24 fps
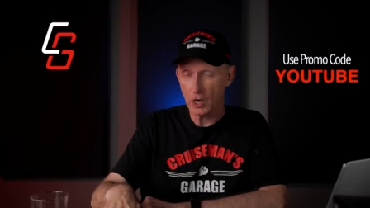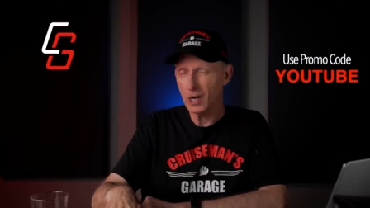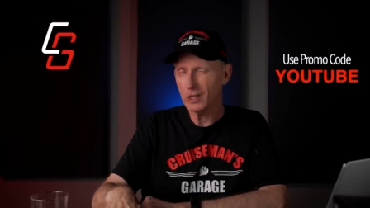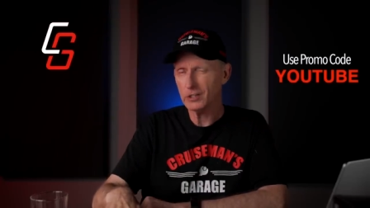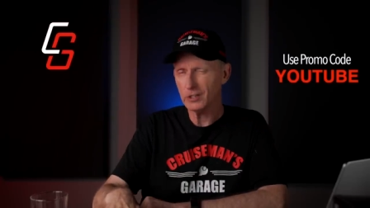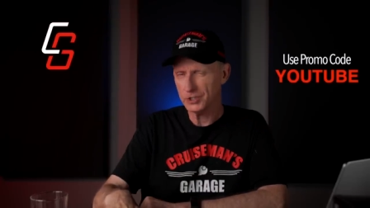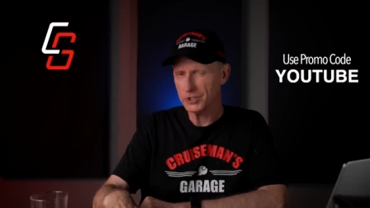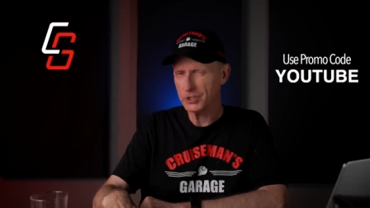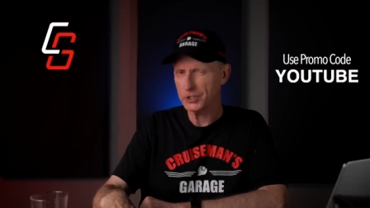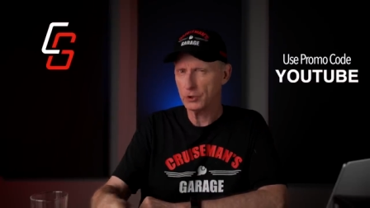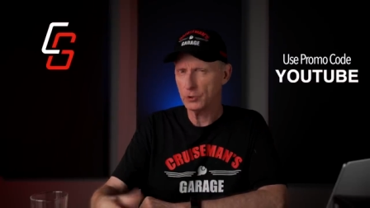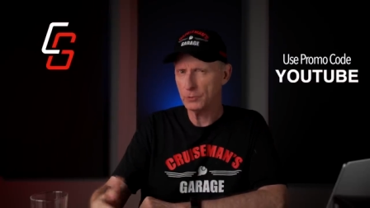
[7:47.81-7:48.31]

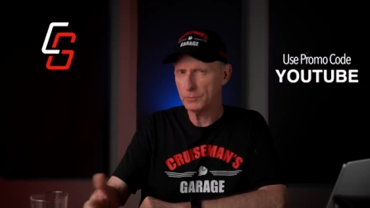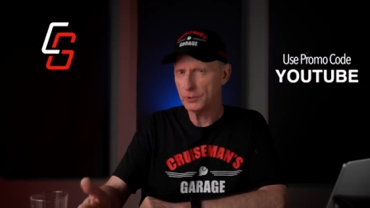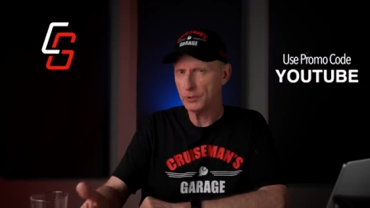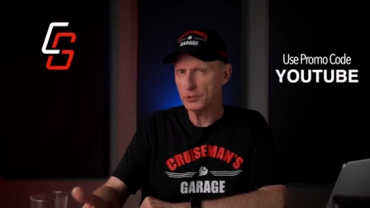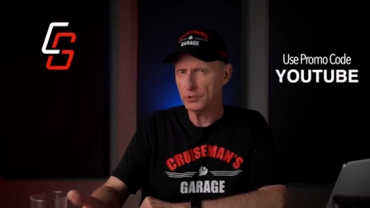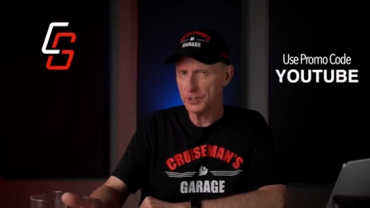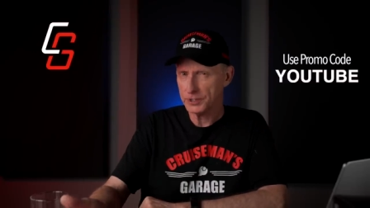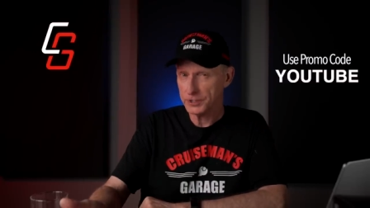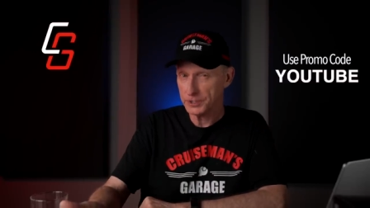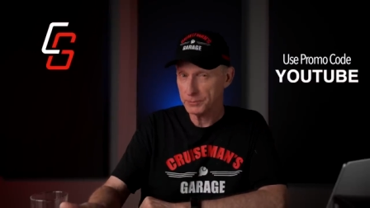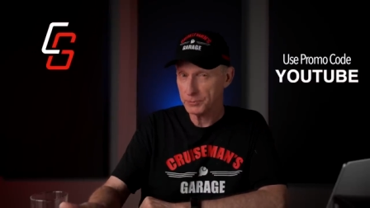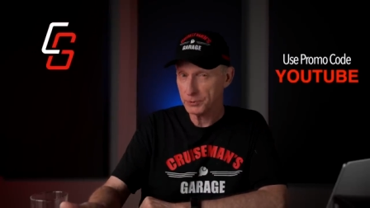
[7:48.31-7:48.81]
I'll assume
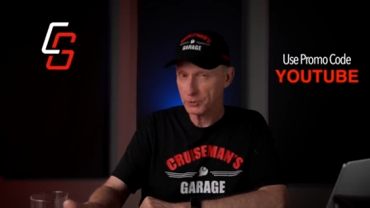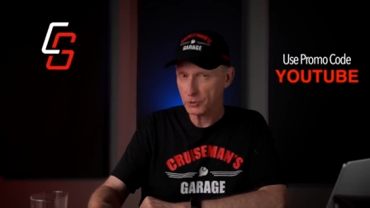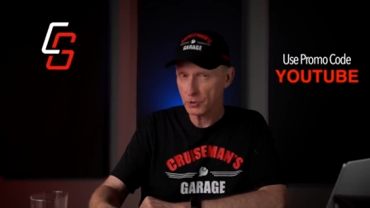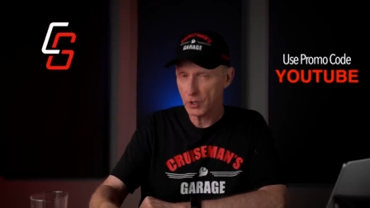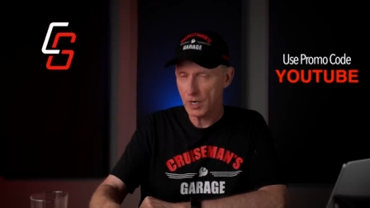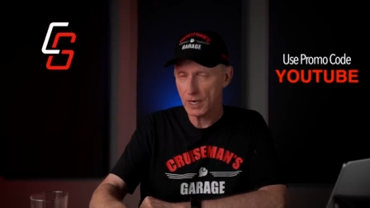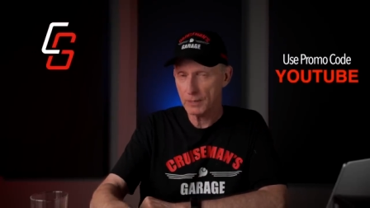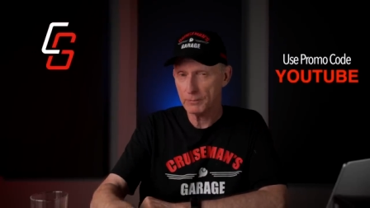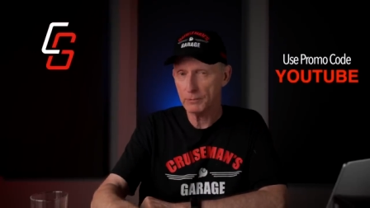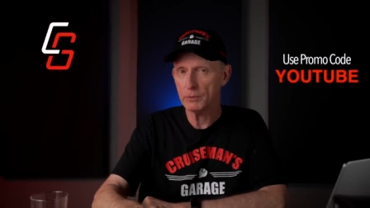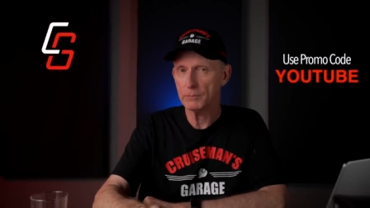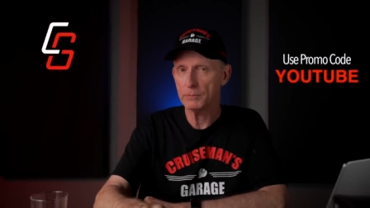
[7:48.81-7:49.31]
you're a
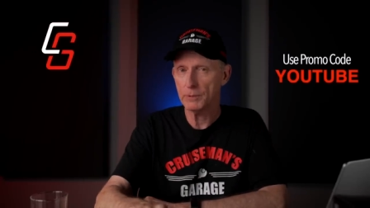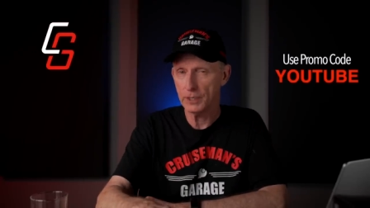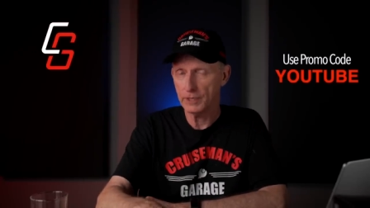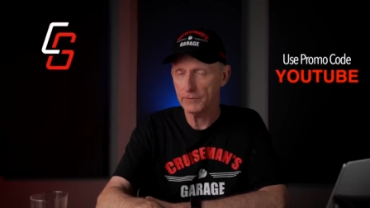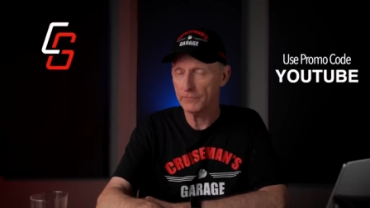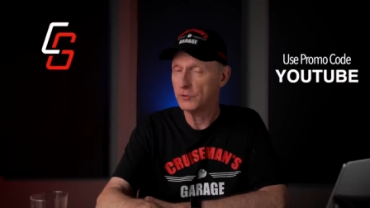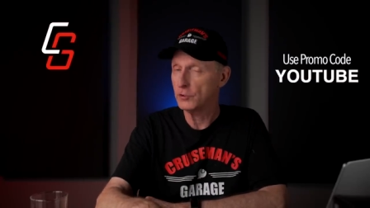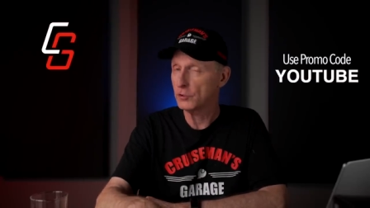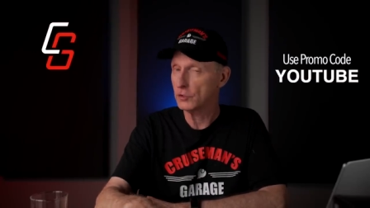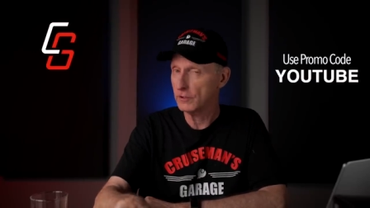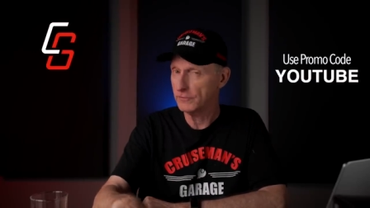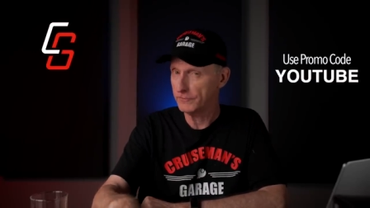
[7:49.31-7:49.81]
subscriber, but
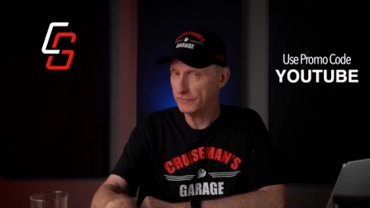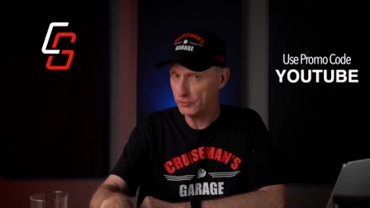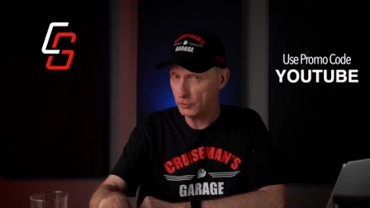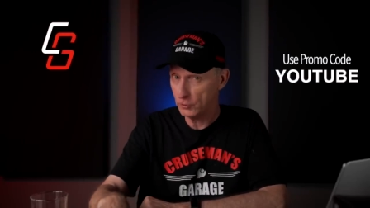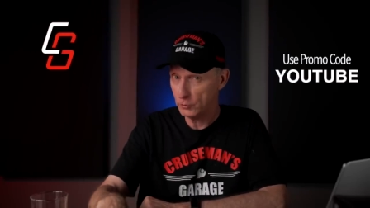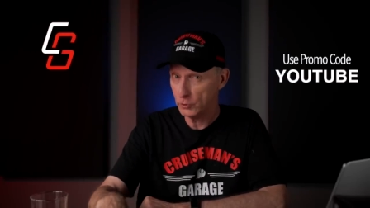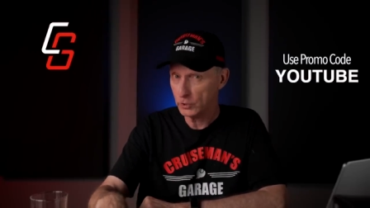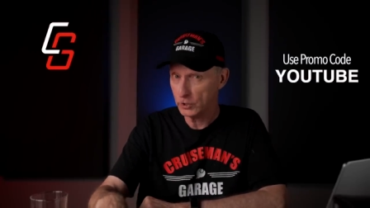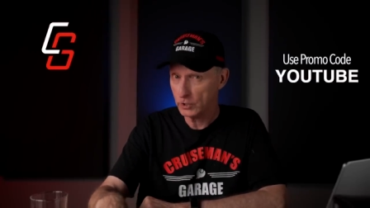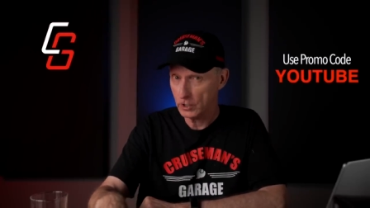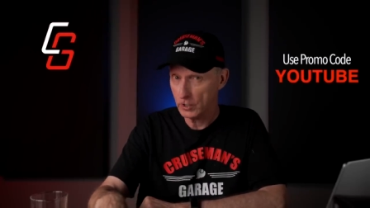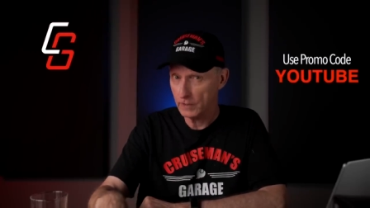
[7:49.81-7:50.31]
if you're a
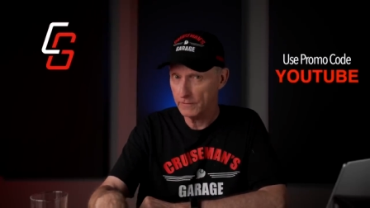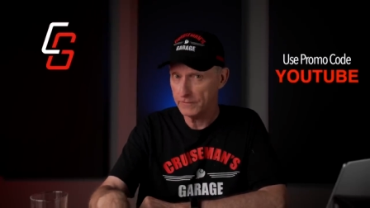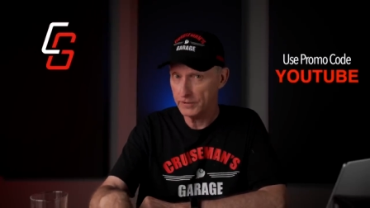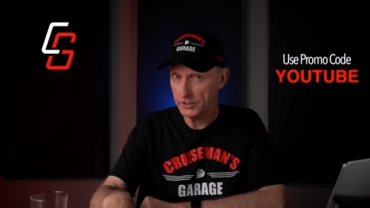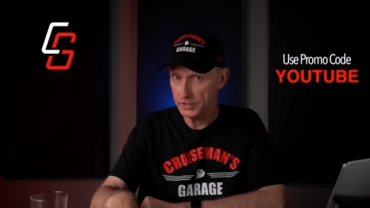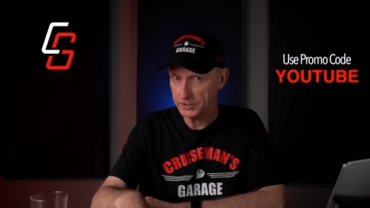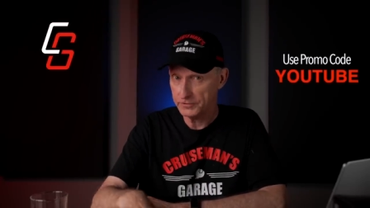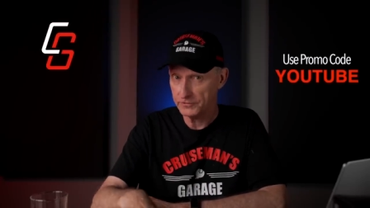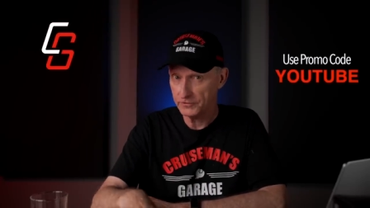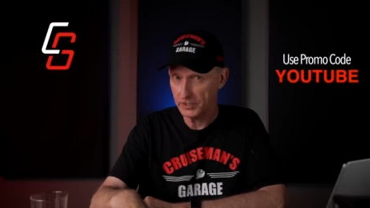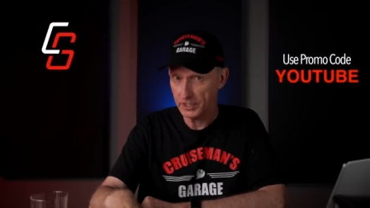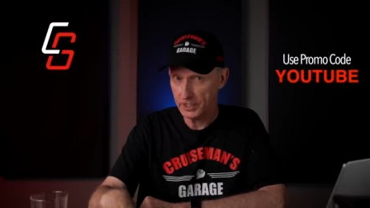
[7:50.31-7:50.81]
viewer of
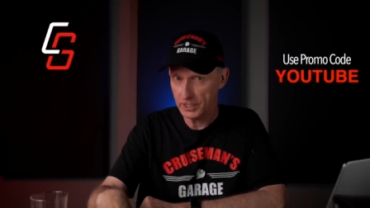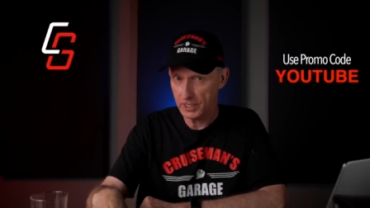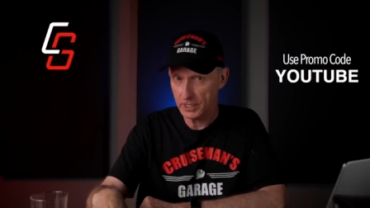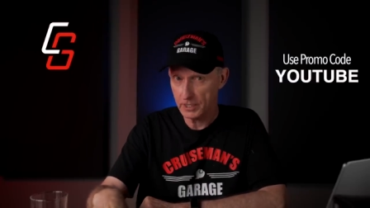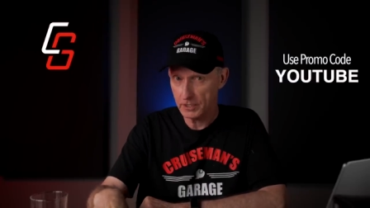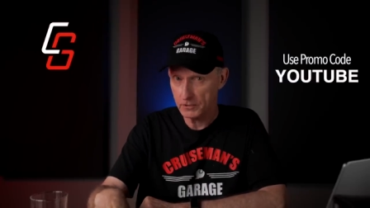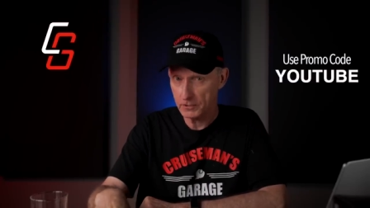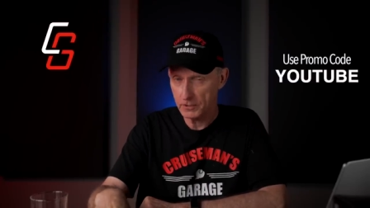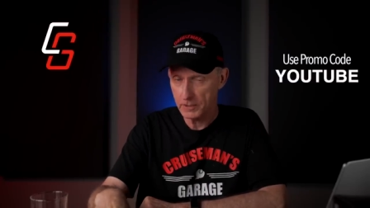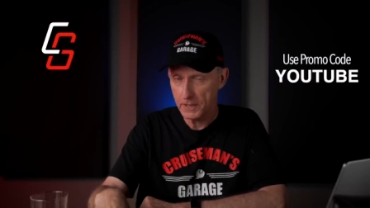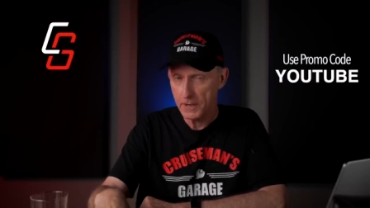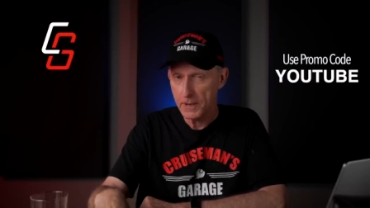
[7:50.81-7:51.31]
this
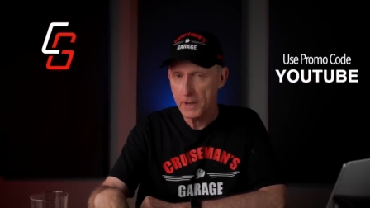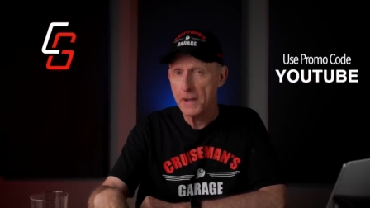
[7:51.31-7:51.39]
video,